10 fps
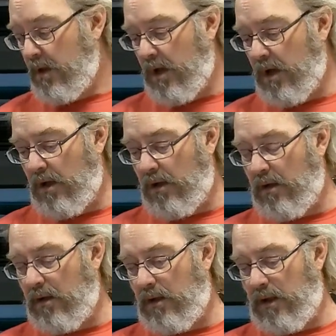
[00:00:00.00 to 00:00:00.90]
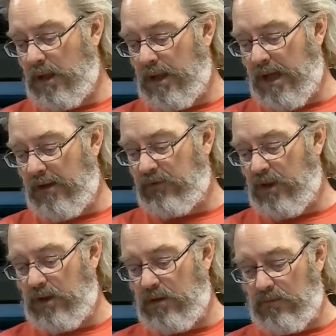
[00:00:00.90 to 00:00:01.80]
After
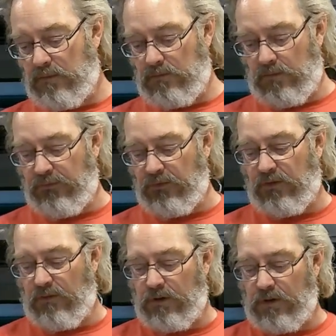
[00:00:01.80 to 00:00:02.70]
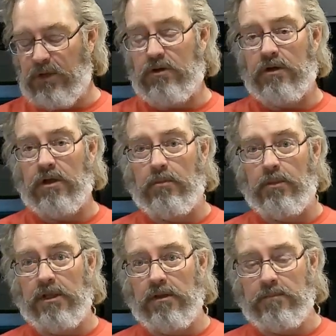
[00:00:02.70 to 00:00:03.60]
that, well, first off, we're gonna be cooking our
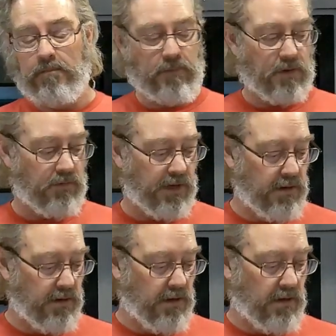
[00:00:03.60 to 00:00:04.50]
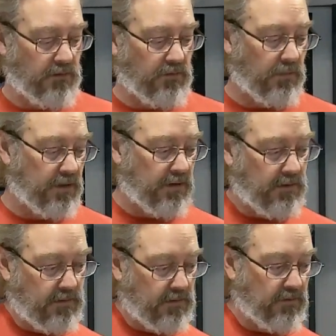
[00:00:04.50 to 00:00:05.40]
bacon, right? So I'm gonna
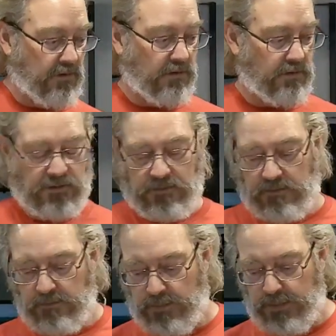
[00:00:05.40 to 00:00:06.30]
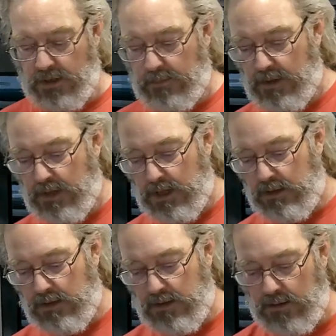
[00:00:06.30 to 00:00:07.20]
start this puppy up,
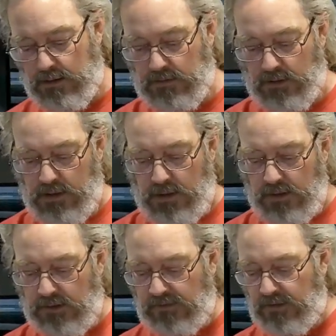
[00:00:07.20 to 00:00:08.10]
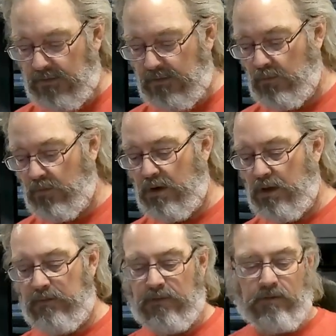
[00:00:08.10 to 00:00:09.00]
and this is what
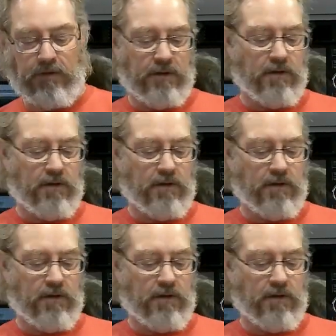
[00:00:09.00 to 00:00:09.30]
I've already